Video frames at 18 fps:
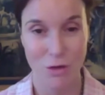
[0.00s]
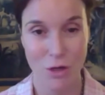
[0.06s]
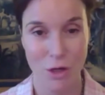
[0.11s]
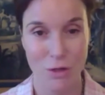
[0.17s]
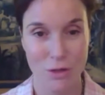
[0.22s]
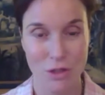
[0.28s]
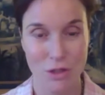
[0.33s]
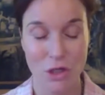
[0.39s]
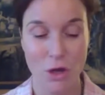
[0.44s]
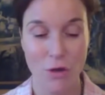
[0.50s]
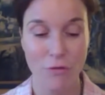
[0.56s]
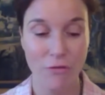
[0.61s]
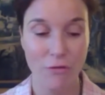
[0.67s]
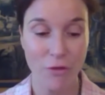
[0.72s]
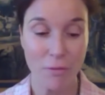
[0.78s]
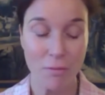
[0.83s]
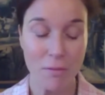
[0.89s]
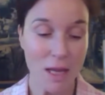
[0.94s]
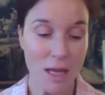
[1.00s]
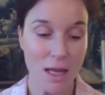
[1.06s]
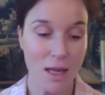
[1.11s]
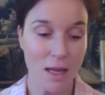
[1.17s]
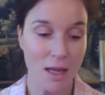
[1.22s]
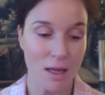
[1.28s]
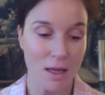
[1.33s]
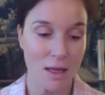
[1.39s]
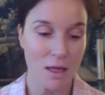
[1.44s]
so for
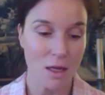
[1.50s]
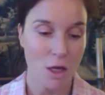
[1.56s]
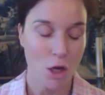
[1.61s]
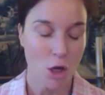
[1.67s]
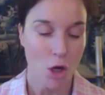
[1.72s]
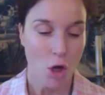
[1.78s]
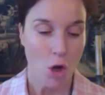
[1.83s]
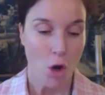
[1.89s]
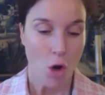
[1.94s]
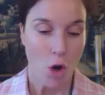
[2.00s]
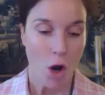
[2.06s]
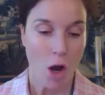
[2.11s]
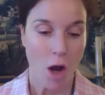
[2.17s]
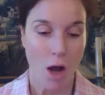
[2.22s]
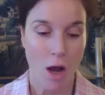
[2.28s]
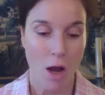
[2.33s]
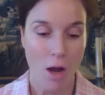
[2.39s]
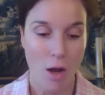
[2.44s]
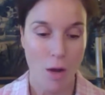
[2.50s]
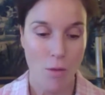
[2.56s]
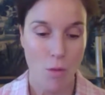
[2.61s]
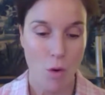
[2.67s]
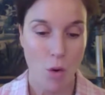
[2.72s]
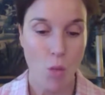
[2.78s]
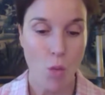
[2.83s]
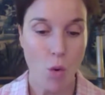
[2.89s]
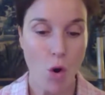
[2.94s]
me,
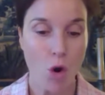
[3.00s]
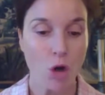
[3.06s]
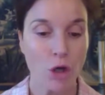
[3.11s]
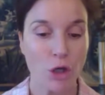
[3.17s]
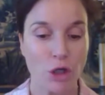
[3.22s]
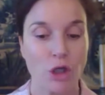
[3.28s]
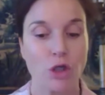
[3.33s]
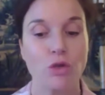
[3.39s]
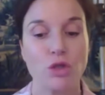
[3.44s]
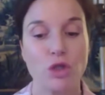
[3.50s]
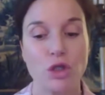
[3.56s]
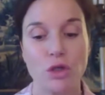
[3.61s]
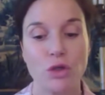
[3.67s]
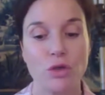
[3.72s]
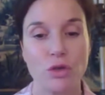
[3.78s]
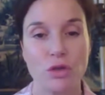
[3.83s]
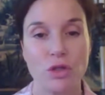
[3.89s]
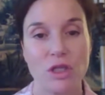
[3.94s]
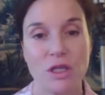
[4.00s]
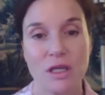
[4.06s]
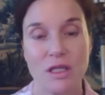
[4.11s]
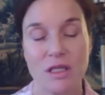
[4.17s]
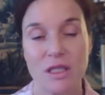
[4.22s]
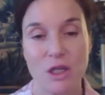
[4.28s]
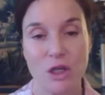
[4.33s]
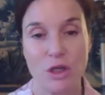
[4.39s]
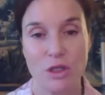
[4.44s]
what can you do to
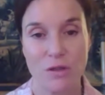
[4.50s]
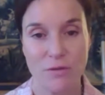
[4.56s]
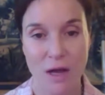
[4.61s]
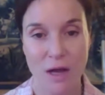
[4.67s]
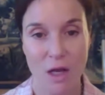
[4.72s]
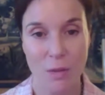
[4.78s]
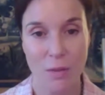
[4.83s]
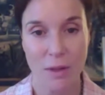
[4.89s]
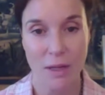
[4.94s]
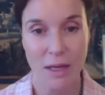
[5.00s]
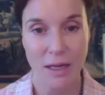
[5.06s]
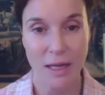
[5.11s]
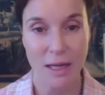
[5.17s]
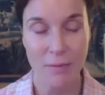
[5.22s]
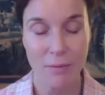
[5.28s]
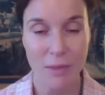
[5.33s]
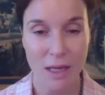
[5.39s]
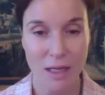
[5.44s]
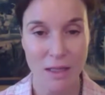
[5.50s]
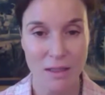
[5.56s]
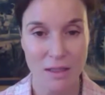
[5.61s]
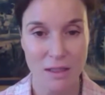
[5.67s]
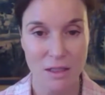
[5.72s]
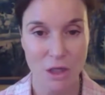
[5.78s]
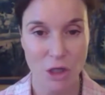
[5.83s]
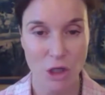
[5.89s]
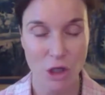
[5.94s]
continue developing? It
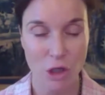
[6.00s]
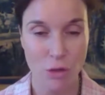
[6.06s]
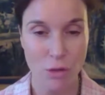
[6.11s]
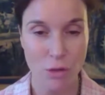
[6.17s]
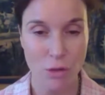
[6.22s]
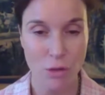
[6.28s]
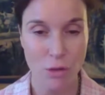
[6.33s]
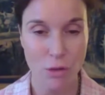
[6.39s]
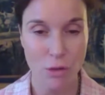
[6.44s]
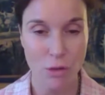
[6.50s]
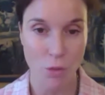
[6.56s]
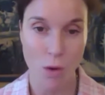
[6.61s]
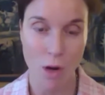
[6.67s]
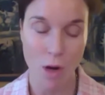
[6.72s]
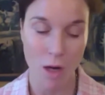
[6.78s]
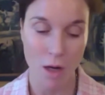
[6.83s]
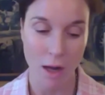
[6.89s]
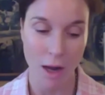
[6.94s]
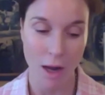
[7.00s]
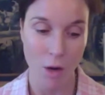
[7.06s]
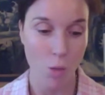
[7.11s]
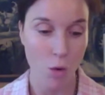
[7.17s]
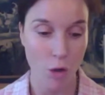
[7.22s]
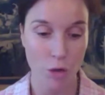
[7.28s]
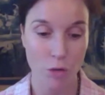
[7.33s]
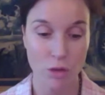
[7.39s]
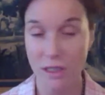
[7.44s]
means that you have to work out
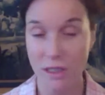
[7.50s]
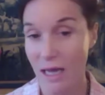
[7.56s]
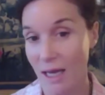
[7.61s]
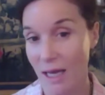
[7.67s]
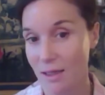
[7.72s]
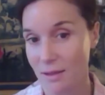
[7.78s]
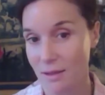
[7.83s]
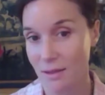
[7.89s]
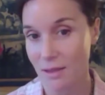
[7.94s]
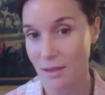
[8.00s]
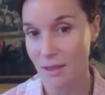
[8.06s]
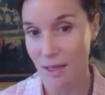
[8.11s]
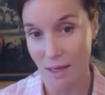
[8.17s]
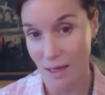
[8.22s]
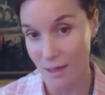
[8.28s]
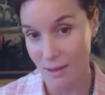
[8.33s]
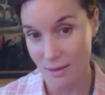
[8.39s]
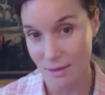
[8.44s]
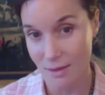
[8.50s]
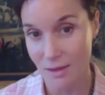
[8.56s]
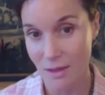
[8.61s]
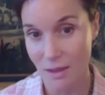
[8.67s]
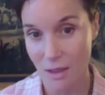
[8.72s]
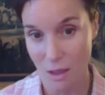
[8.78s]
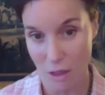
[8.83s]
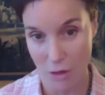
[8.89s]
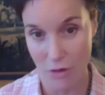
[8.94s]
what your talent is.
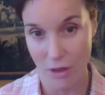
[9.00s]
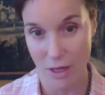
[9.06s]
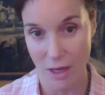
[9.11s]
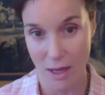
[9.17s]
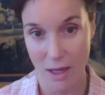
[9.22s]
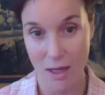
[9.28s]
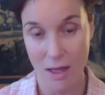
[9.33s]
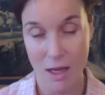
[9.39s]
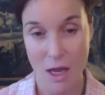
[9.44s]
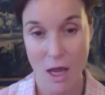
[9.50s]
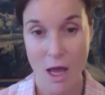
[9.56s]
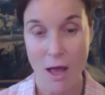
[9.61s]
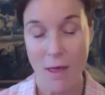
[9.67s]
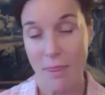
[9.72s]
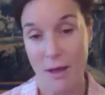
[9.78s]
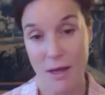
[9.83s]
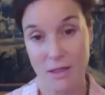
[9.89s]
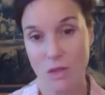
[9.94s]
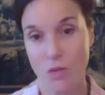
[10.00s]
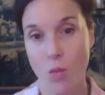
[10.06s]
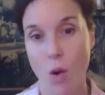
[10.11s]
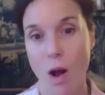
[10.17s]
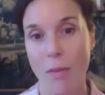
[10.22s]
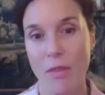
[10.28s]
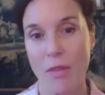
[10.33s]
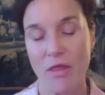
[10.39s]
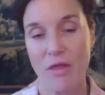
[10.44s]
Okay, that's
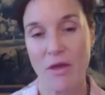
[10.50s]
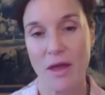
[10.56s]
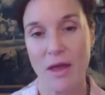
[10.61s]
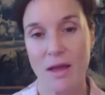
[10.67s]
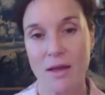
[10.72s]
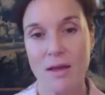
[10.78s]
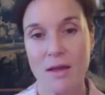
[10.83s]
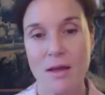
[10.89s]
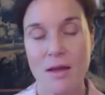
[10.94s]
one thing.